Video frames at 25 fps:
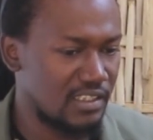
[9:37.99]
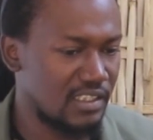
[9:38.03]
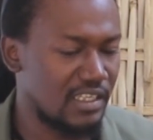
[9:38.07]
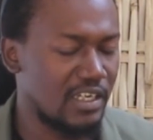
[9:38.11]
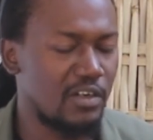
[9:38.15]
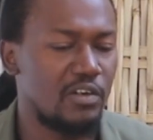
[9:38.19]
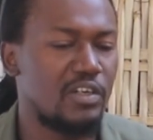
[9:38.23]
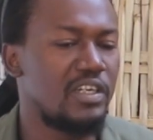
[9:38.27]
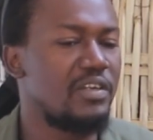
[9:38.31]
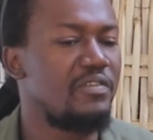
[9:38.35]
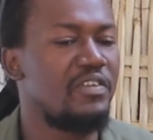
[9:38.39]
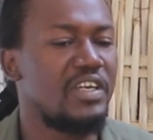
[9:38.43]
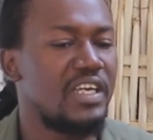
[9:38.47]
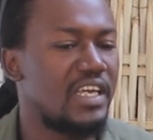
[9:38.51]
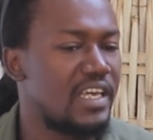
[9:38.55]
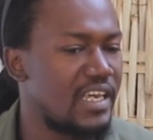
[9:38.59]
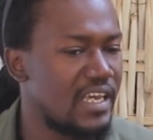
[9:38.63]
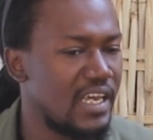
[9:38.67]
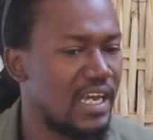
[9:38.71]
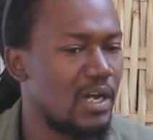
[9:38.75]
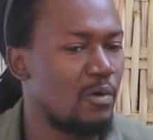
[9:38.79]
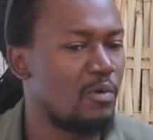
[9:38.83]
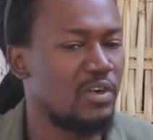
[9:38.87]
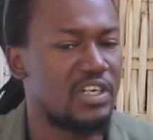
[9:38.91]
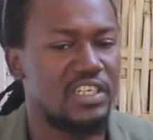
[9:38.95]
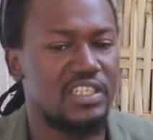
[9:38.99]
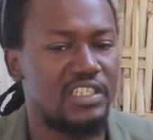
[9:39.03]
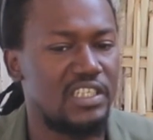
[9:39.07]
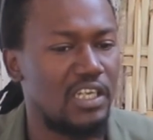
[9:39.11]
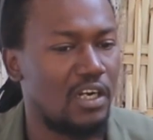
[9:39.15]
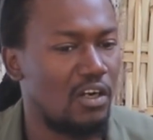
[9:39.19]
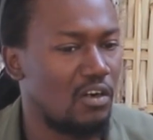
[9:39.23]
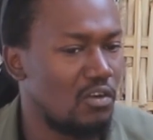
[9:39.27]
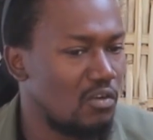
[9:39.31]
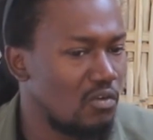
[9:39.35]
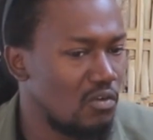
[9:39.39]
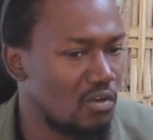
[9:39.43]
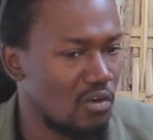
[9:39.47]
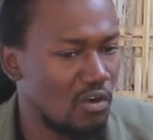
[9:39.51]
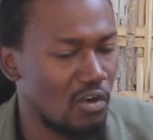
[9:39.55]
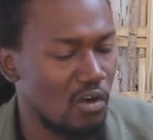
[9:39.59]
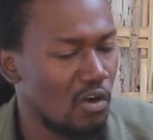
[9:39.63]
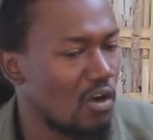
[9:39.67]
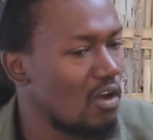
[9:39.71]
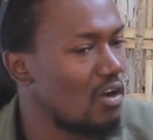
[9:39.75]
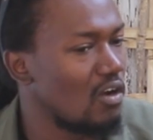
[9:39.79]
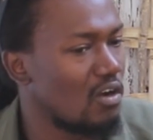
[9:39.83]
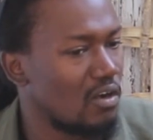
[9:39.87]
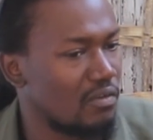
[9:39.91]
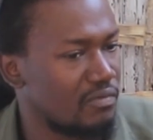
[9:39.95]
they don't even care what is the
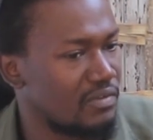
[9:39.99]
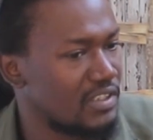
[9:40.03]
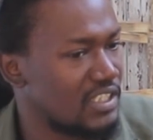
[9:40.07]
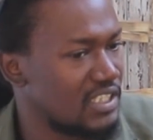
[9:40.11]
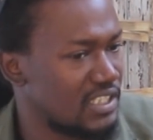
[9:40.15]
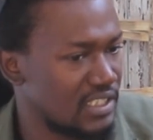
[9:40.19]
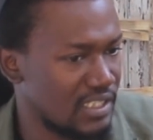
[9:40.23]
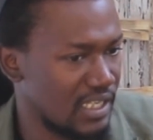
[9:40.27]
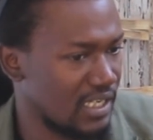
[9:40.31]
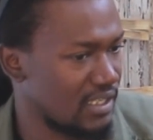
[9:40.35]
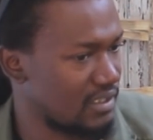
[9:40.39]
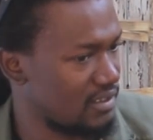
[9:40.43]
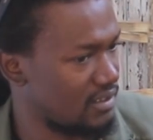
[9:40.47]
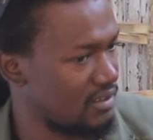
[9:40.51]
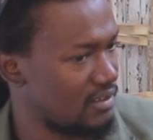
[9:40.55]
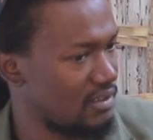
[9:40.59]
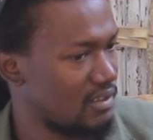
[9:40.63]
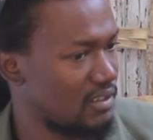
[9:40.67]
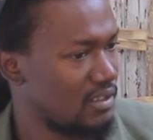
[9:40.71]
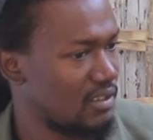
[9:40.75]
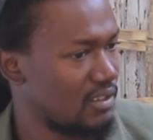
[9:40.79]
law of the state.